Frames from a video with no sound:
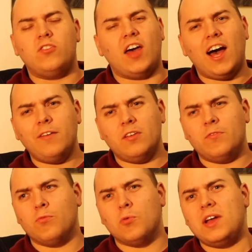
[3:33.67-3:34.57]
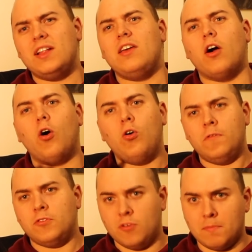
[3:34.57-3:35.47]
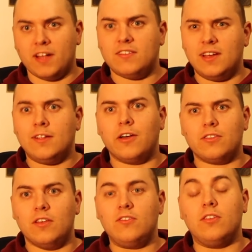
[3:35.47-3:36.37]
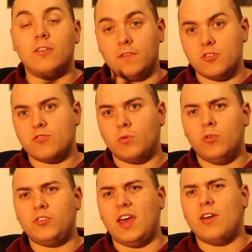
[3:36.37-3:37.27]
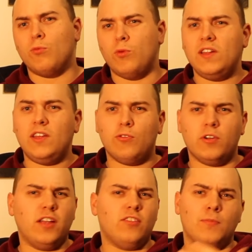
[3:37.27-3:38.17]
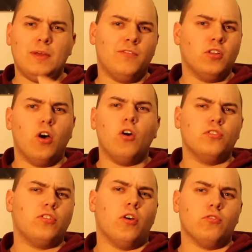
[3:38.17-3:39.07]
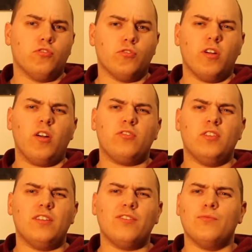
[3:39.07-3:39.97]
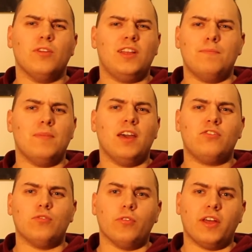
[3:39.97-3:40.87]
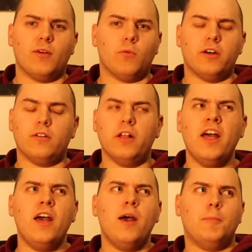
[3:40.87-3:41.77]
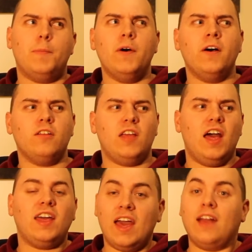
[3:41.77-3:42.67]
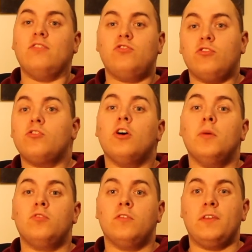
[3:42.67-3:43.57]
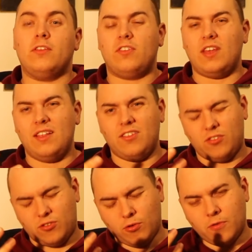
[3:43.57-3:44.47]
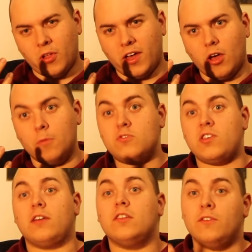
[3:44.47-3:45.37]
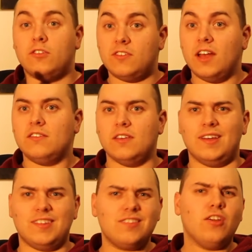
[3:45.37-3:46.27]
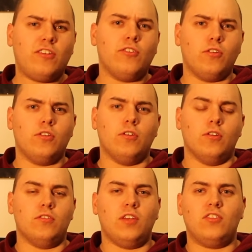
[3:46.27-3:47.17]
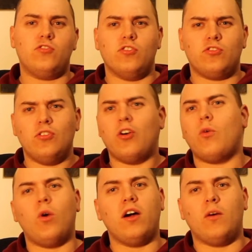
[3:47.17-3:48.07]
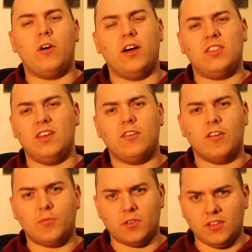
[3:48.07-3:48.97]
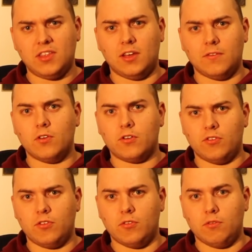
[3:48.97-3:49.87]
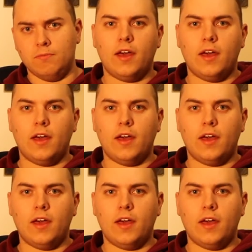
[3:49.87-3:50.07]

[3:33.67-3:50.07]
To have it really over-dramatic like this in the visuals, it really creates a bit of an odd contrast, and it doesn't really mix all that well. But again, just terms of it in sort of like objective aesthetics, it does look good, it's just not quite what I think of when I think of Doctor Who.